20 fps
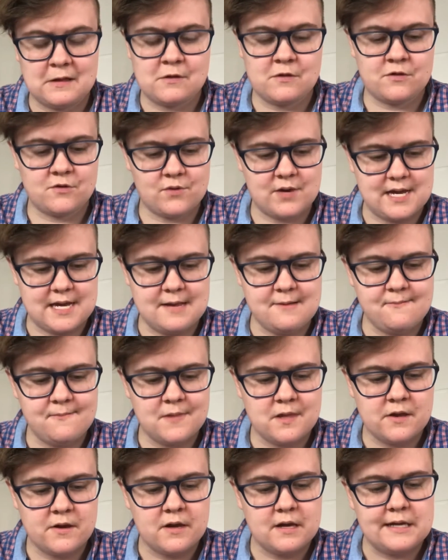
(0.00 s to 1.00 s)
Three,
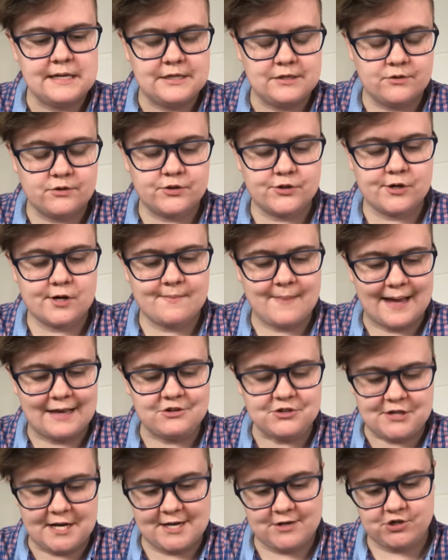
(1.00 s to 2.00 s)
use your
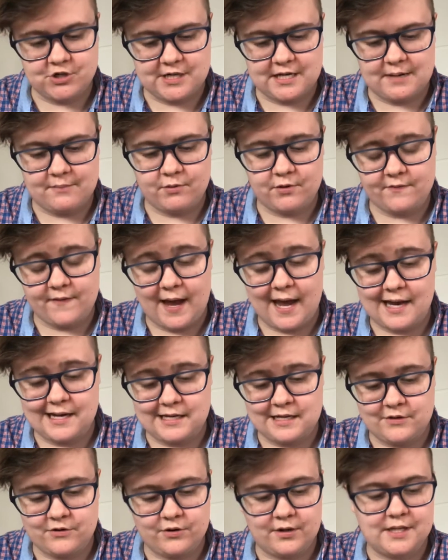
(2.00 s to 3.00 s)
imagination and provide
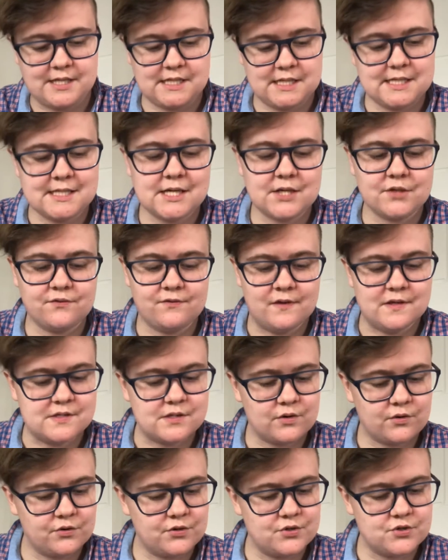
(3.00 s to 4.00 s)
either a detailed
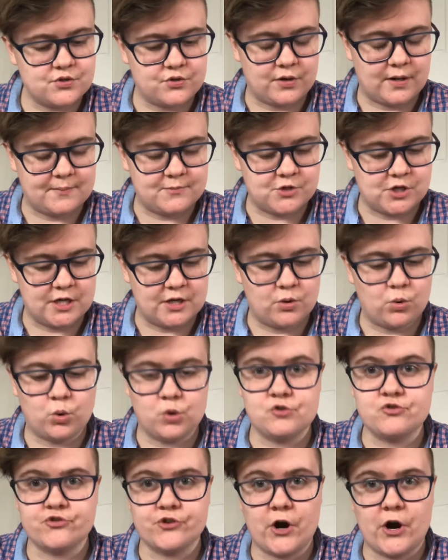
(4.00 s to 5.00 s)
physical description
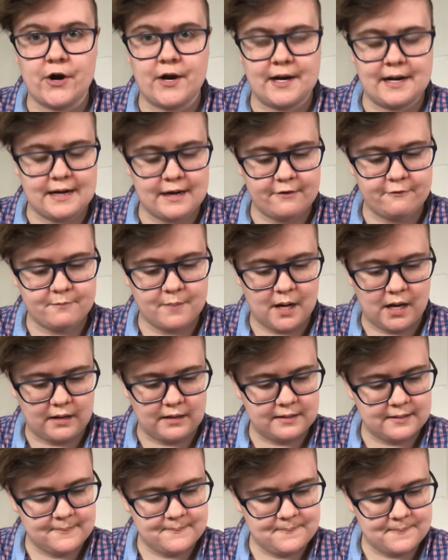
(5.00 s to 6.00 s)
or drawing of
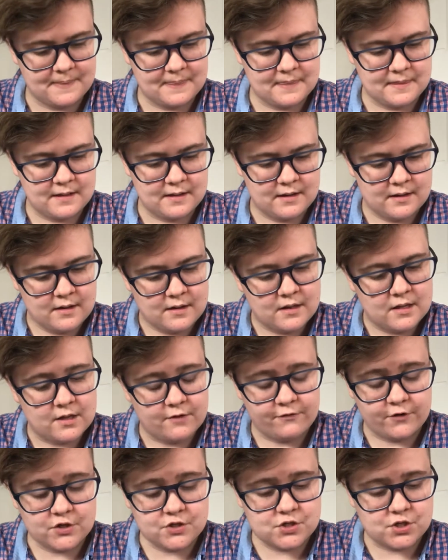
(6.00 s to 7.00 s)
Puck. The
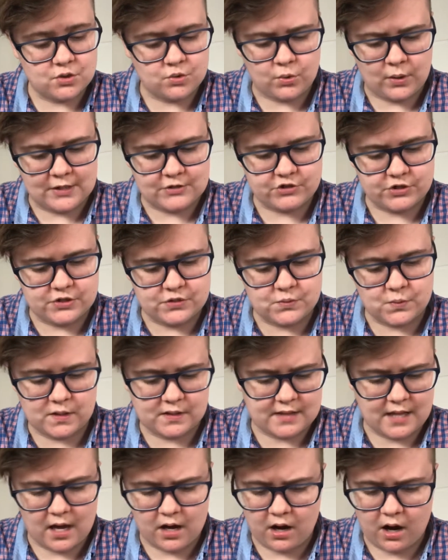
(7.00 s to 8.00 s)
first two questions
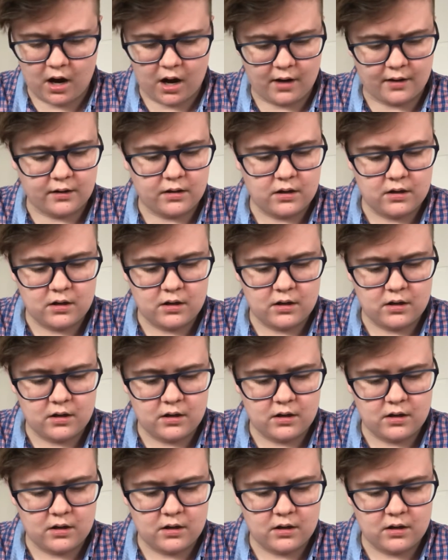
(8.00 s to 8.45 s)
weren't that hard,